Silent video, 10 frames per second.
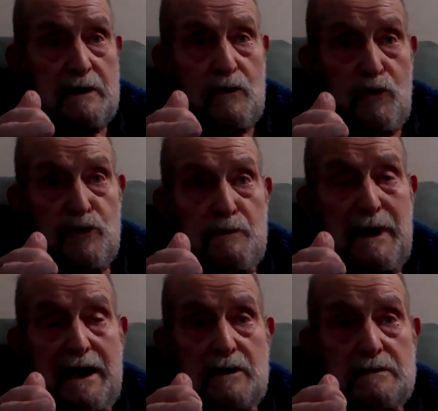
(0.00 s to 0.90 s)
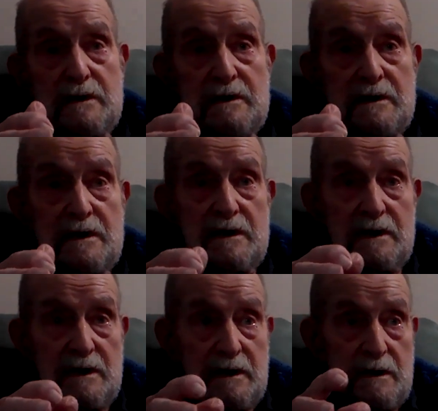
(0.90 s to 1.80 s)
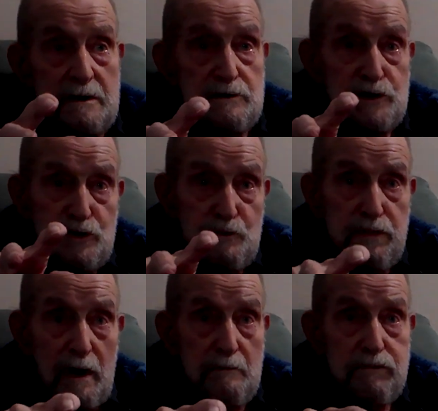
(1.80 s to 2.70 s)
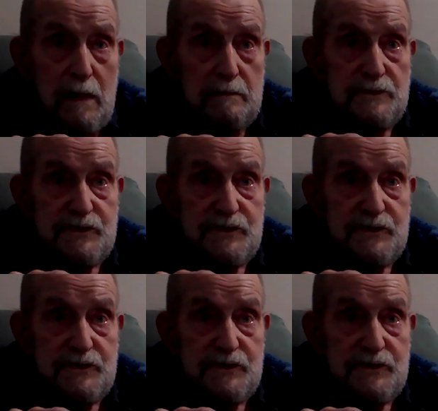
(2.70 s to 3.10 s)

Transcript: at the bow, 2 pom-poms,